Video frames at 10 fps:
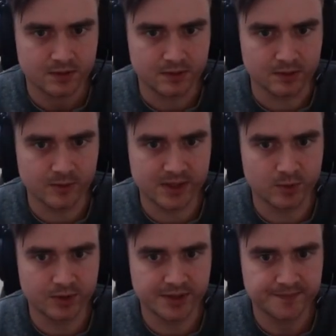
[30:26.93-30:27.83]
Alright,
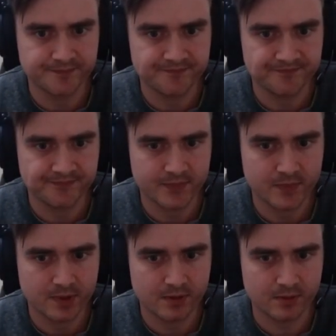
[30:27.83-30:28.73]
Morty.
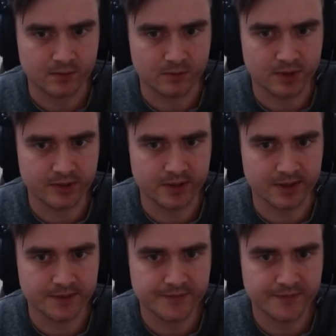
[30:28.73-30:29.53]
What do you got?